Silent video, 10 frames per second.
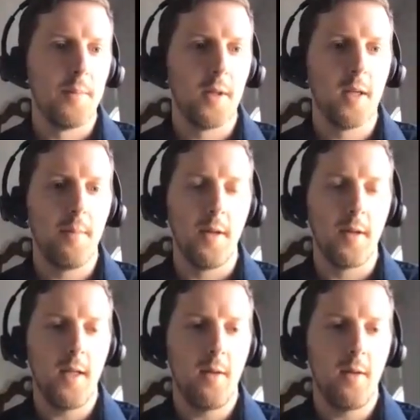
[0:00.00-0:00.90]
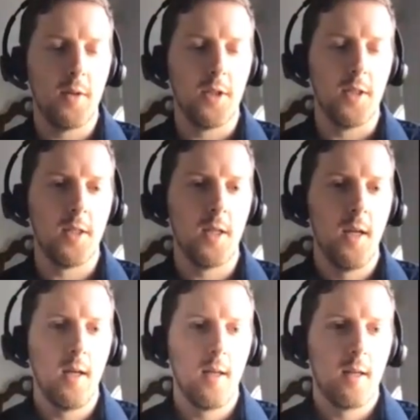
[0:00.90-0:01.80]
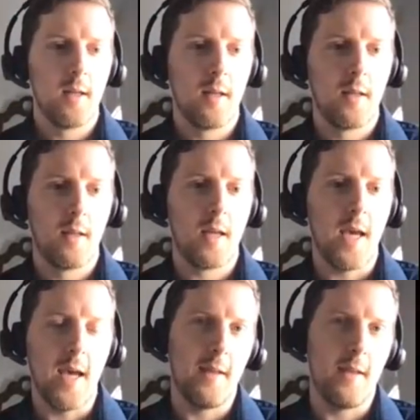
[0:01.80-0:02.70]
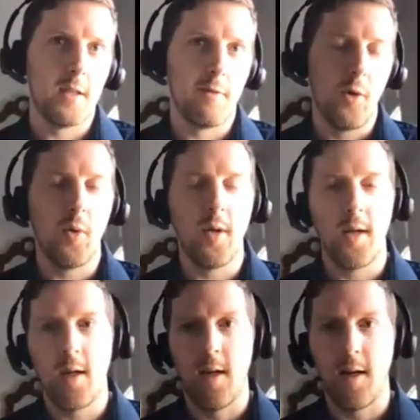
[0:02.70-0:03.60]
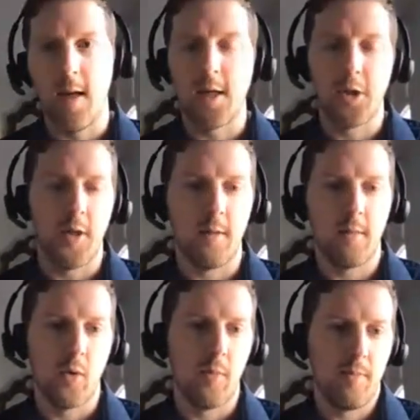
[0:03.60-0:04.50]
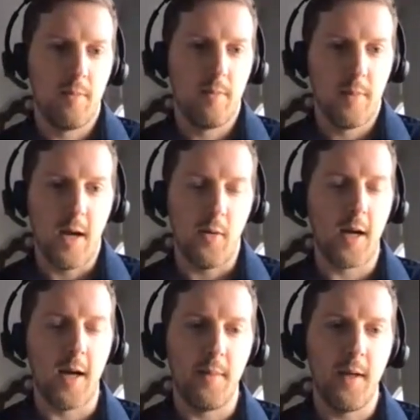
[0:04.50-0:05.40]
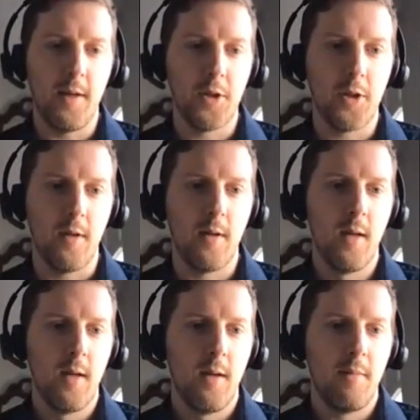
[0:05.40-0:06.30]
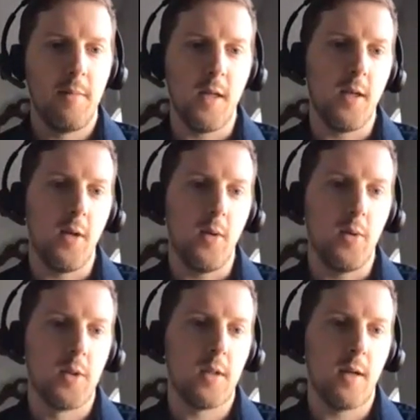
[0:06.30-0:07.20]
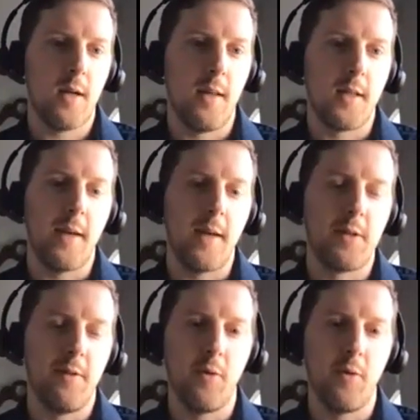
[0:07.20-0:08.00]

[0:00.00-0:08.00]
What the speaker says: Applicability, which is can this fuel and engine or power combination be used on the types